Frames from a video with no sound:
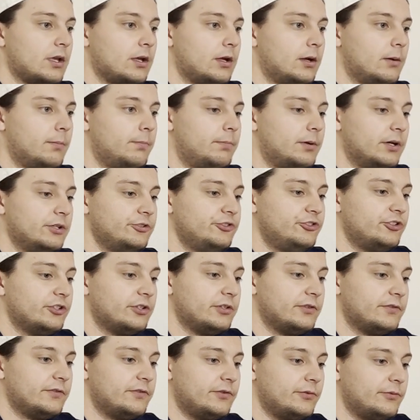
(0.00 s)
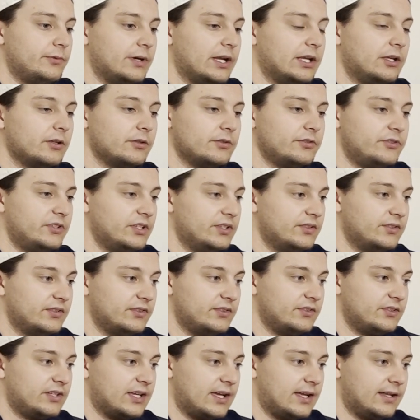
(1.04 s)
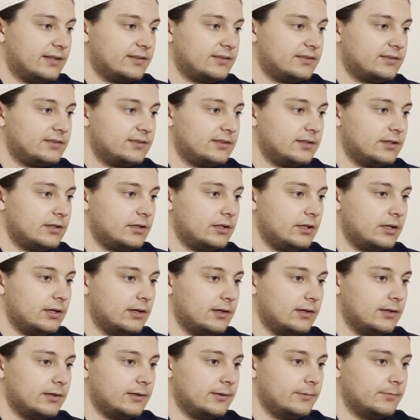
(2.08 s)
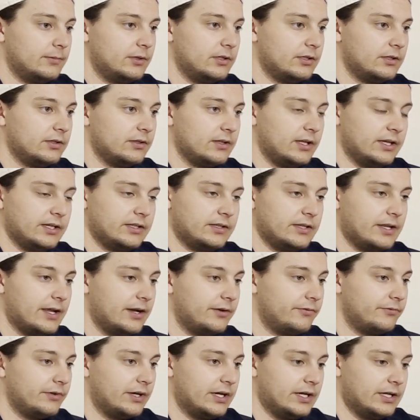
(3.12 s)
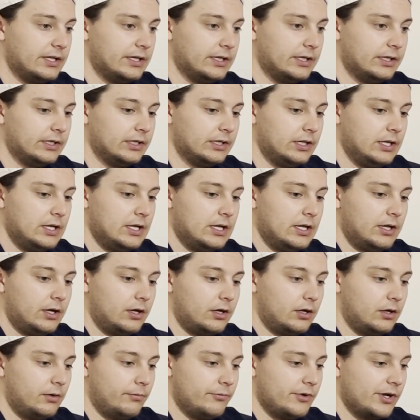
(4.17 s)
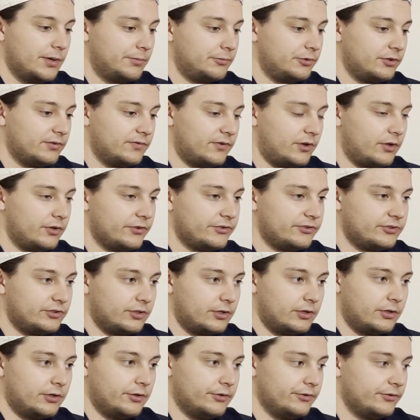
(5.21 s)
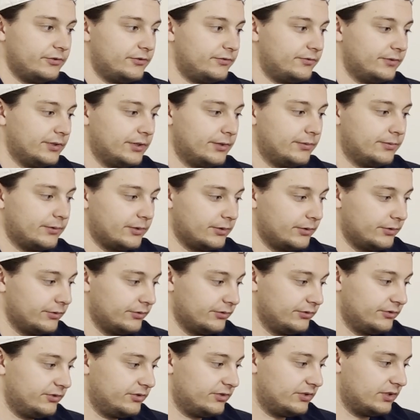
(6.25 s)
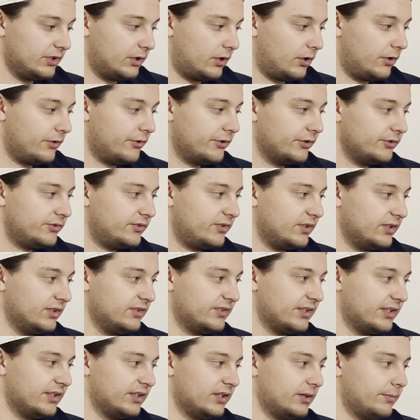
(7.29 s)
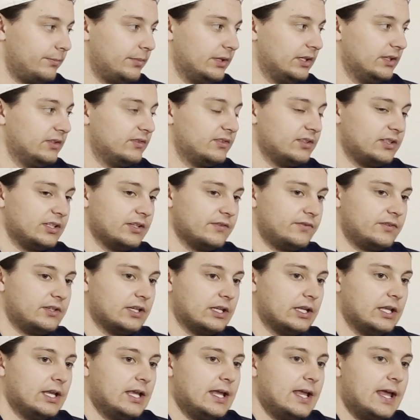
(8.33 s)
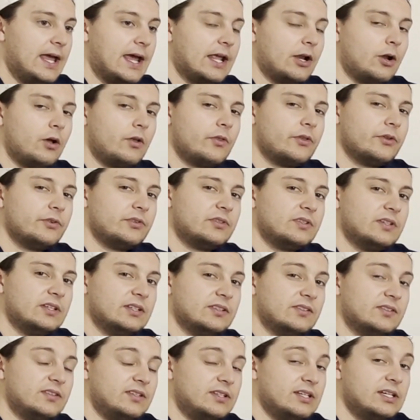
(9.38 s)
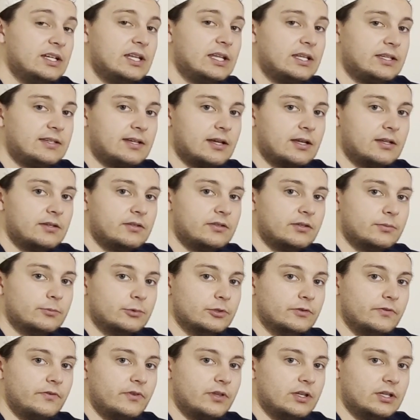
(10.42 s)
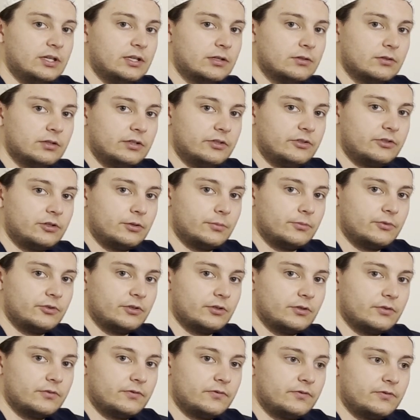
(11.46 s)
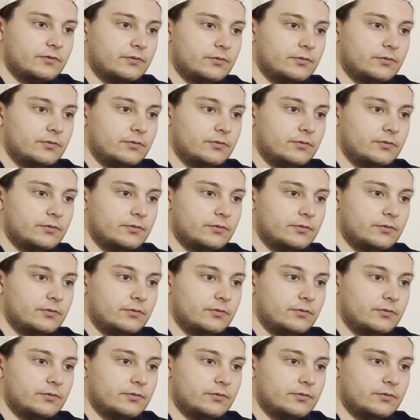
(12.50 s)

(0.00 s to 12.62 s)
a bunch of regular season stats, like net rating, number of all stars, free throws. All those things ended up being significant, and all those things did tend to move the needle in terms of